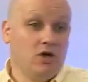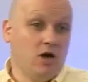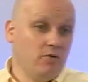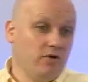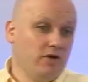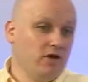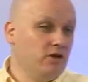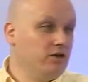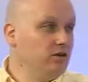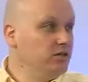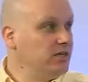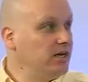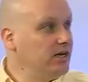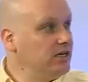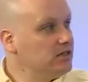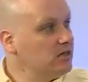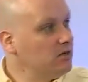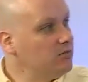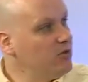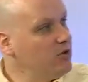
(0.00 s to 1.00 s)
we can't use any
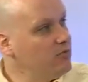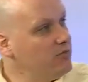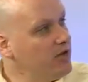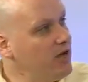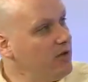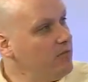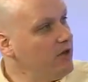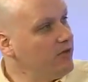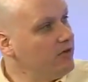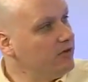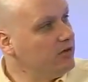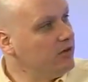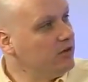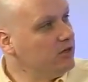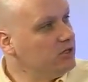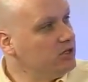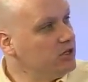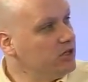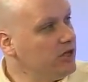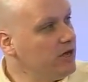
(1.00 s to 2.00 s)
sort of BPM
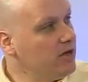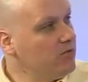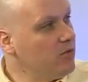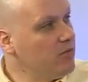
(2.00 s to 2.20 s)
methodology there,